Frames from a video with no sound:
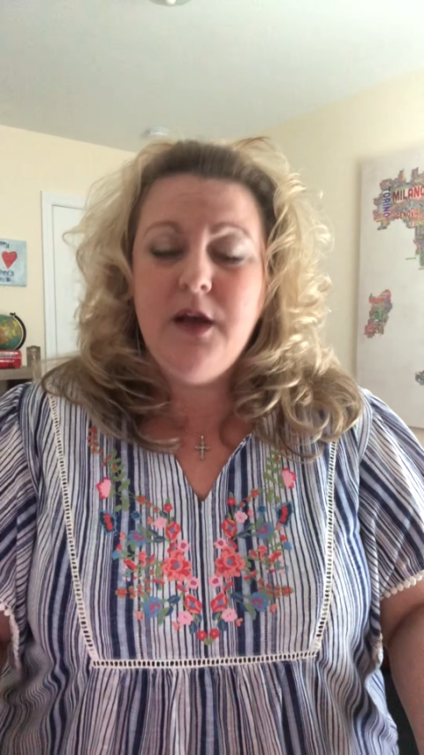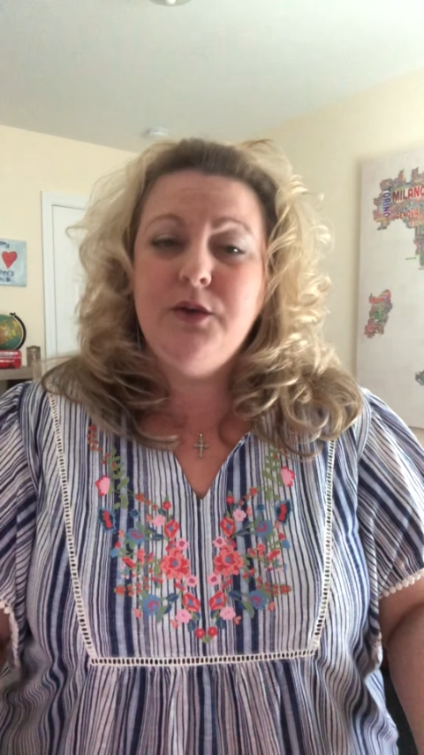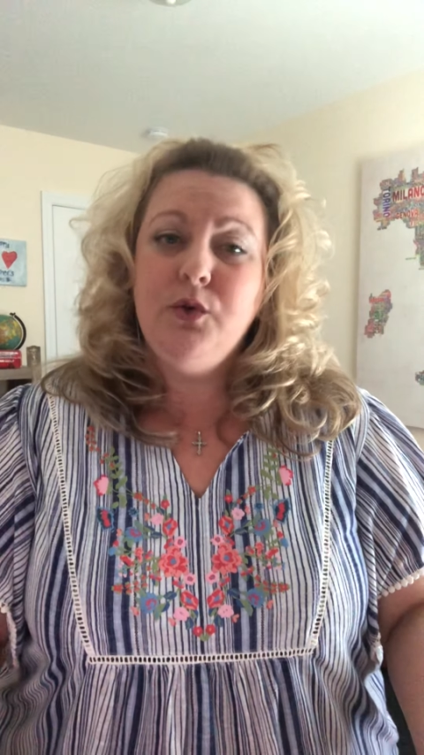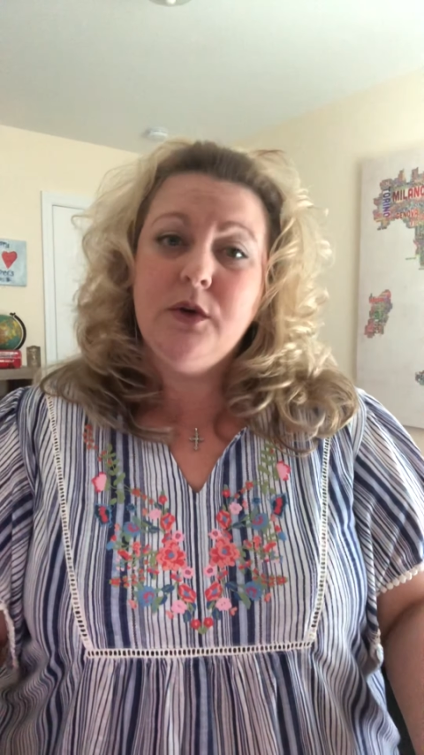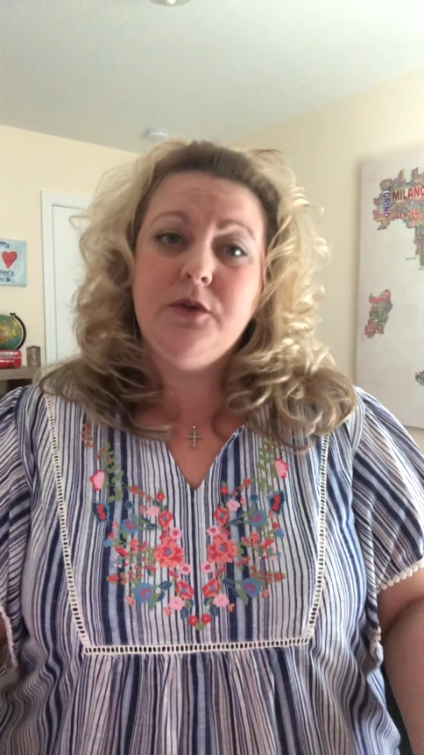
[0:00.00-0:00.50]

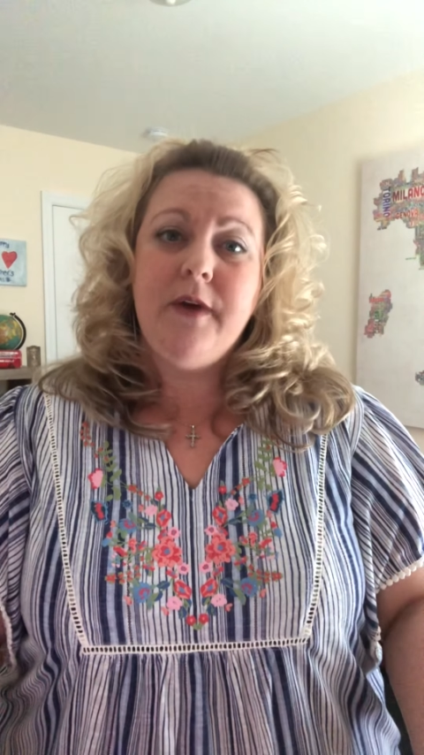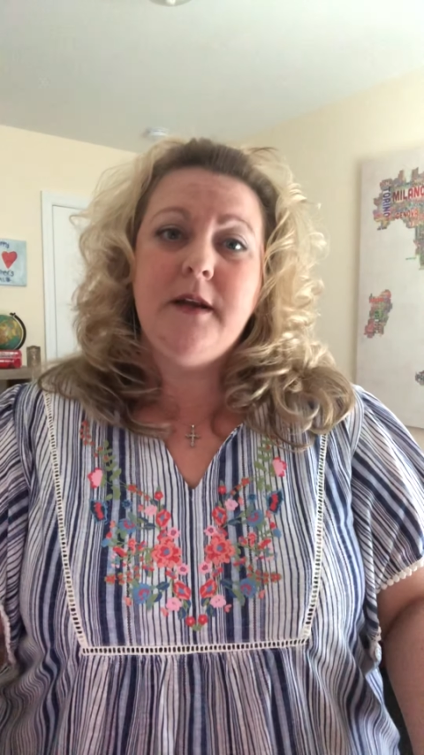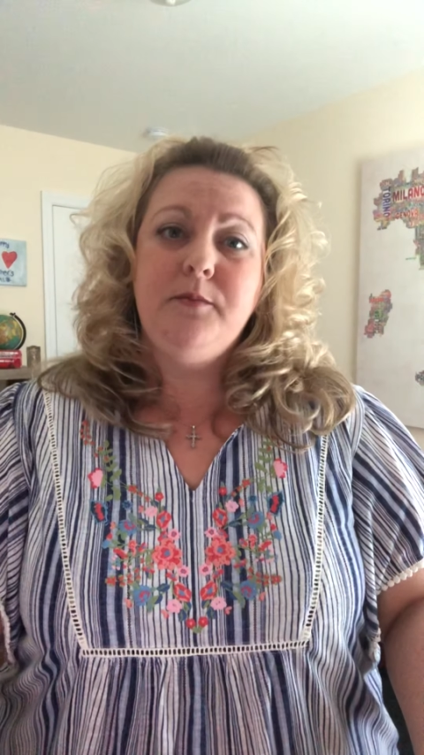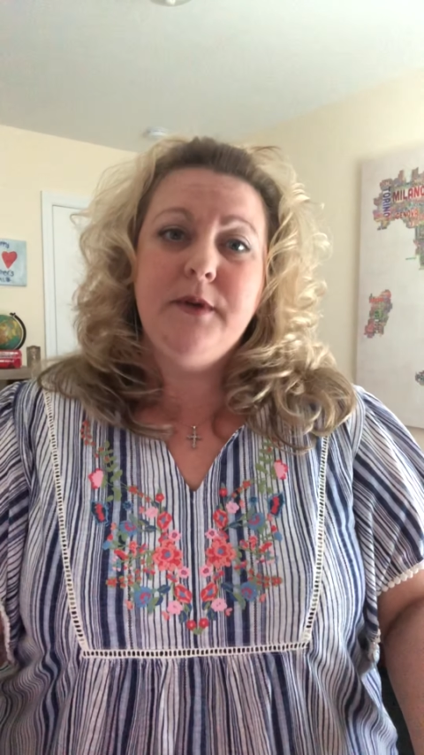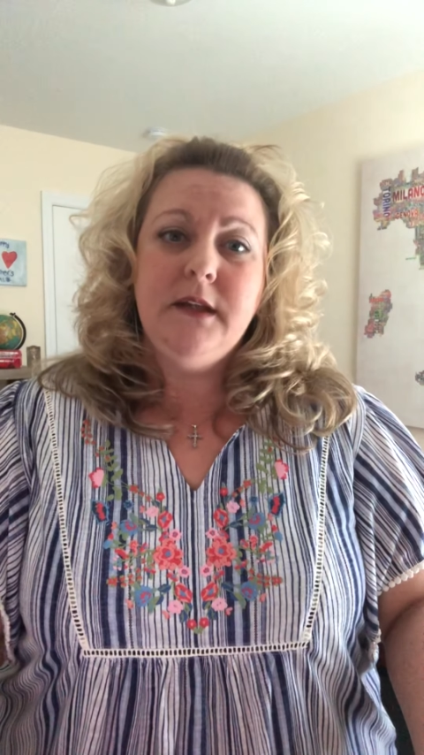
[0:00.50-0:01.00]
Your
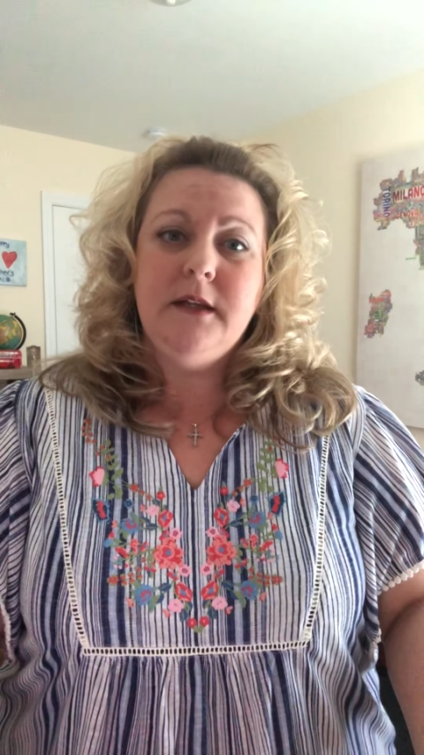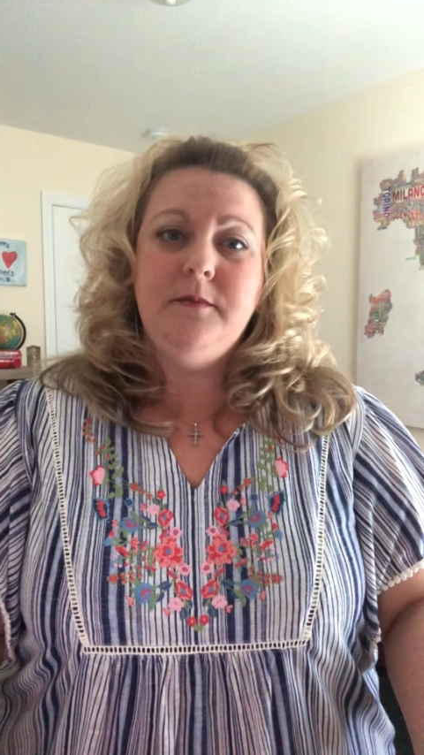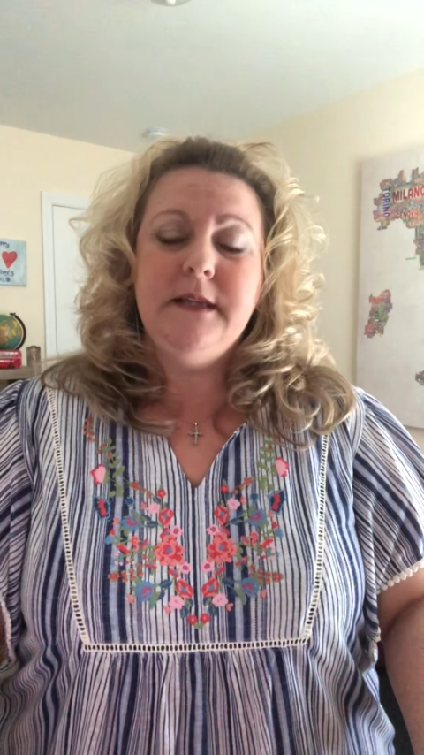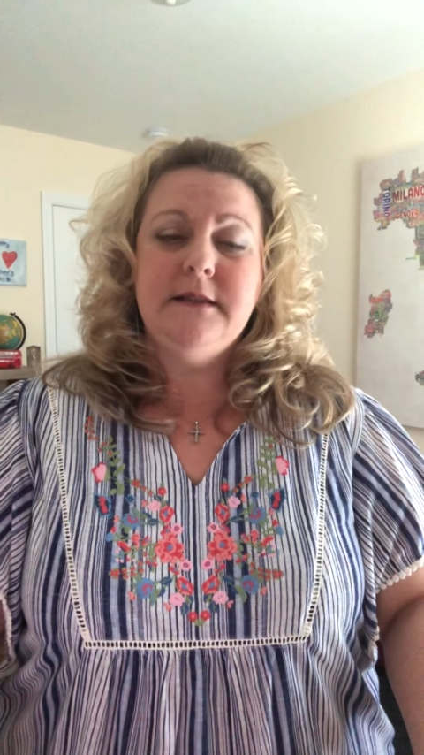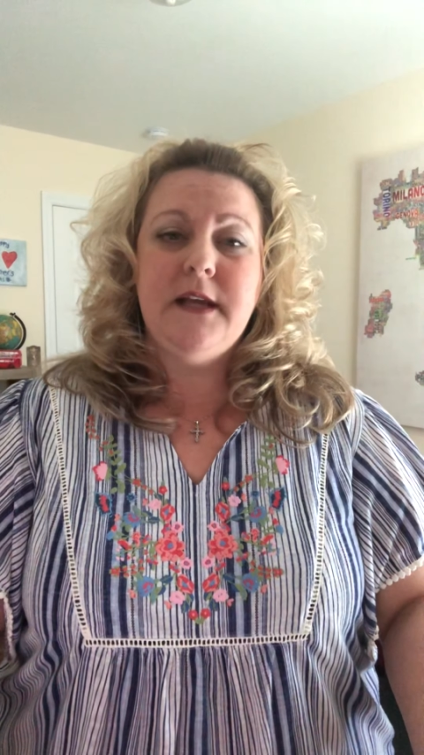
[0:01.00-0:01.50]
credibility
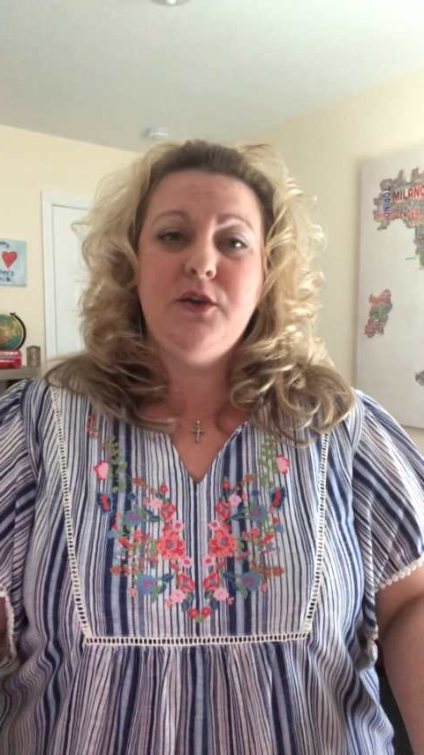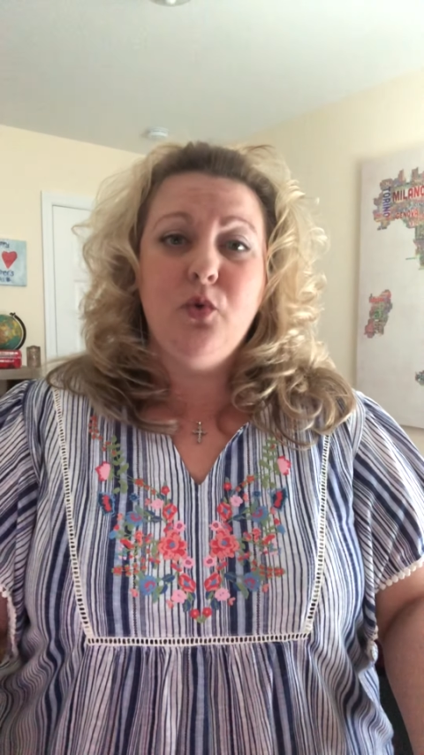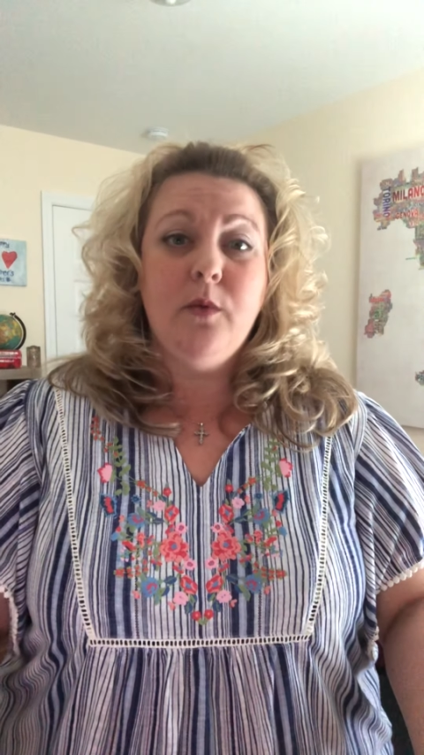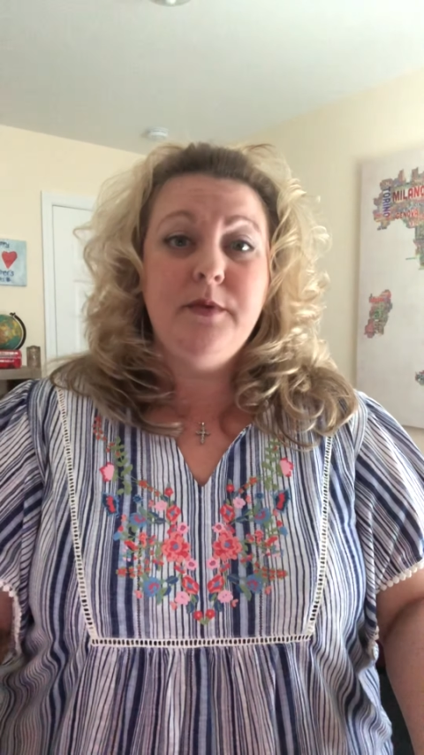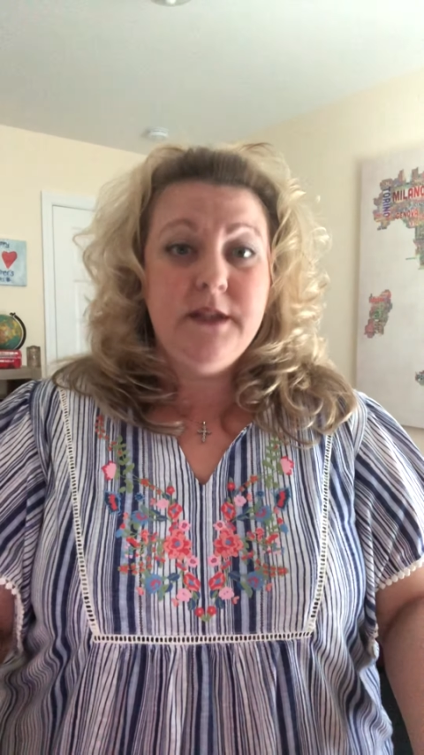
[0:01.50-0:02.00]
means that
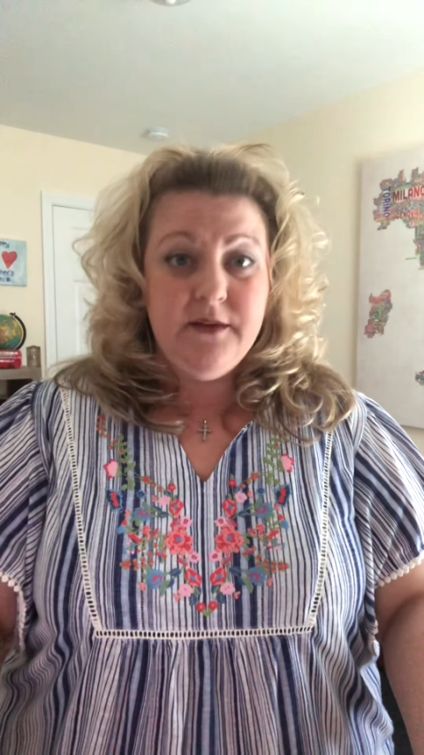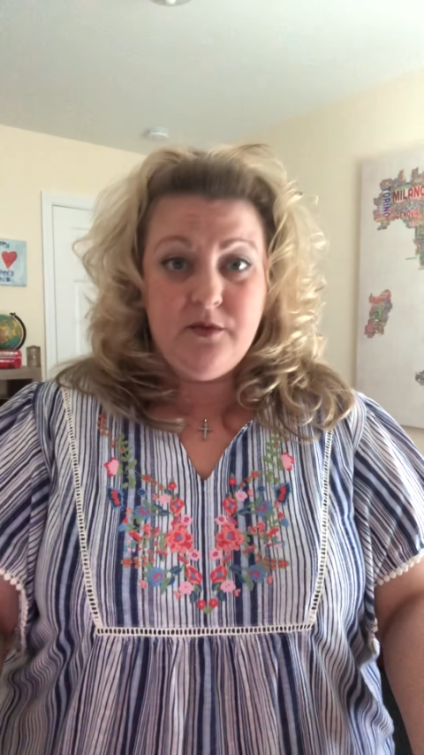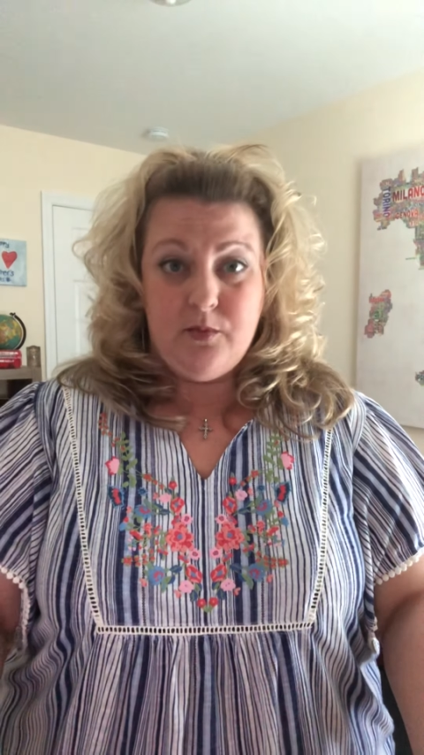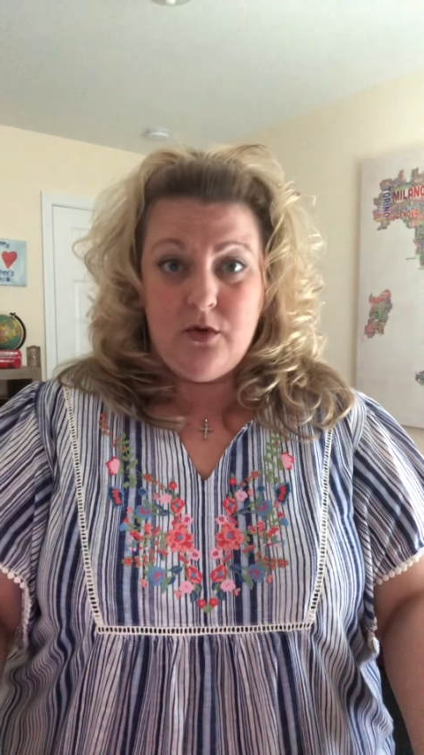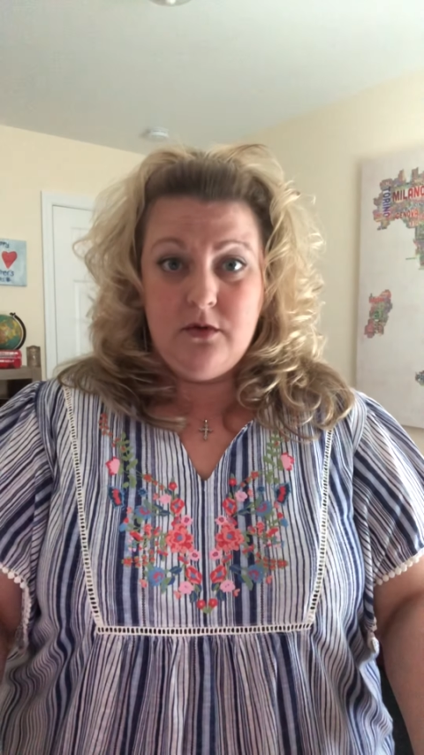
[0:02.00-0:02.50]
you're
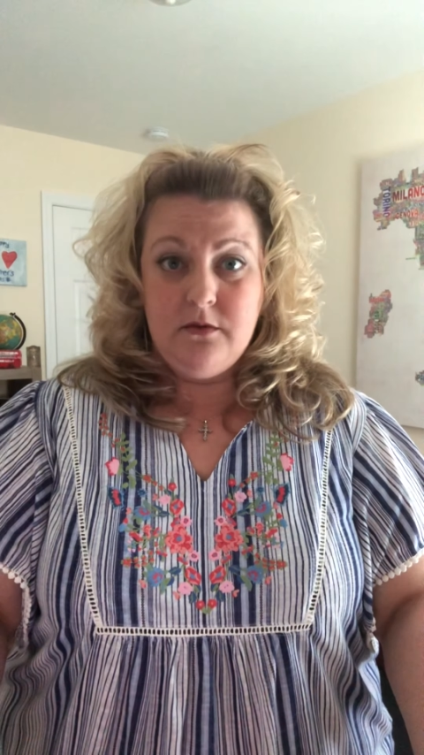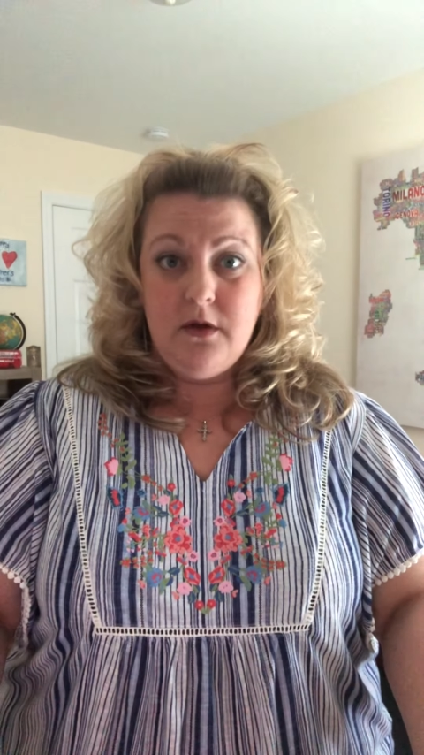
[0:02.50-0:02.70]
believable